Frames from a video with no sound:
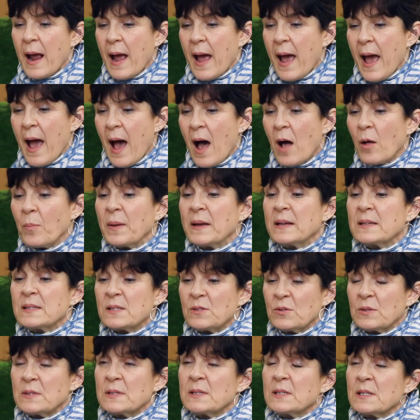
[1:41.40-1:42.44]
helping
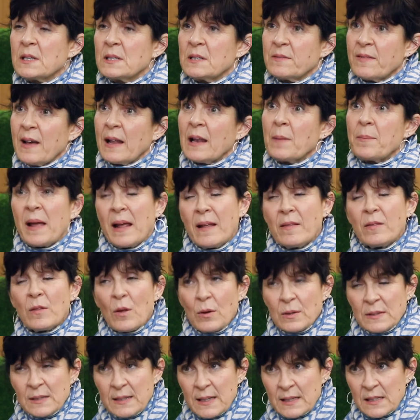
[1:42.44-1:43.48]
students to develop in
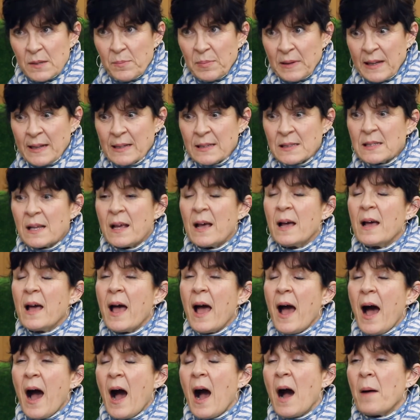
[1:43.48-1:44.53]
those disciplines
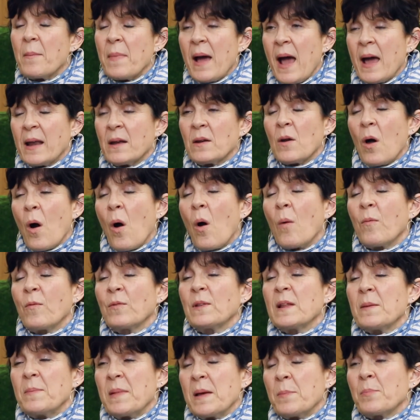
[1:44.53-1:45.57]
and
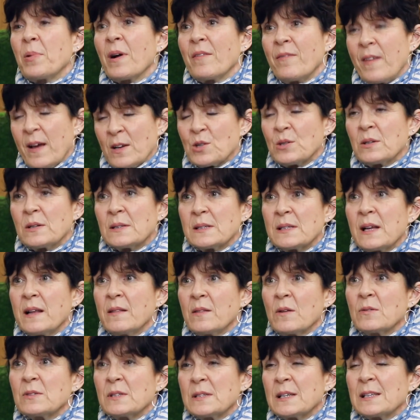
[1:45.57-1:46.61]
hopefully be professionals
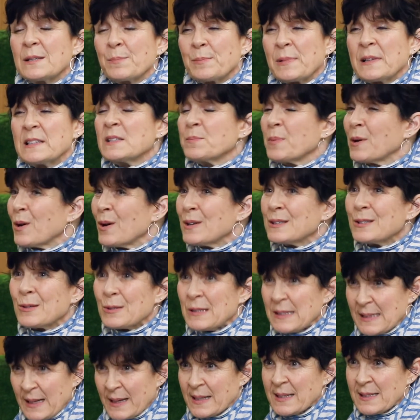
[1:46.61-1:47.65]
in those disciplines, but also
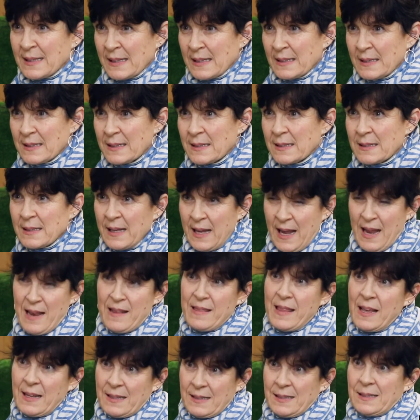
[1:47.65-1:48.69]
citizens
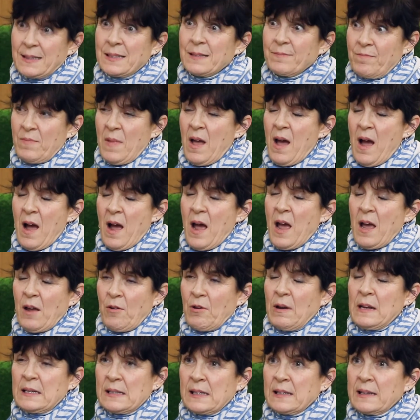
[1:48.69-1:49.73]
in this
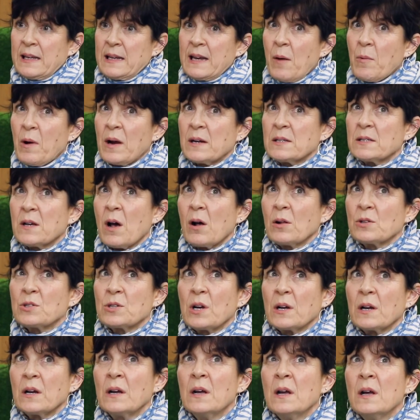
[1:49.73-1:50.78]
increasingly networked
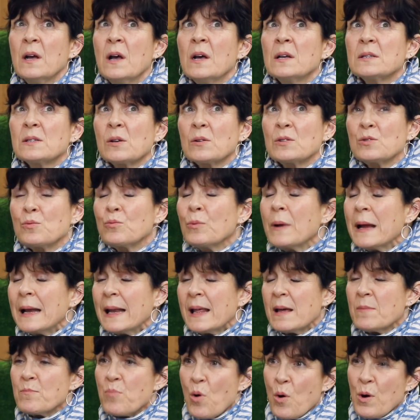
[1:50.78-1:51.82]
culture. So it's
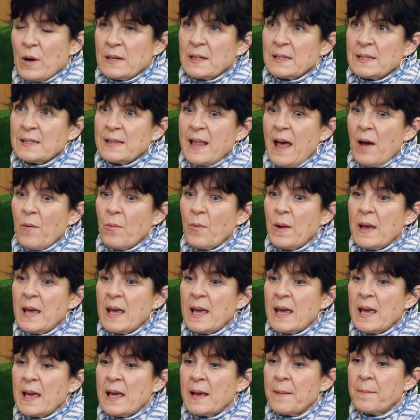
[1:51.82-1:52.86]
really important that
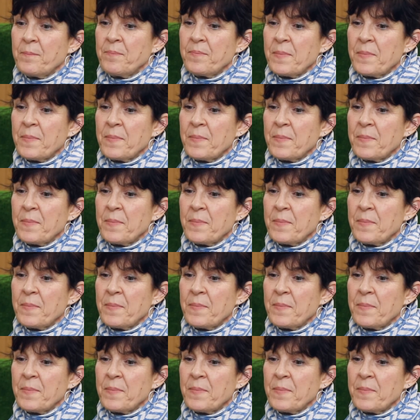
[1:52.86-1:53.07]
we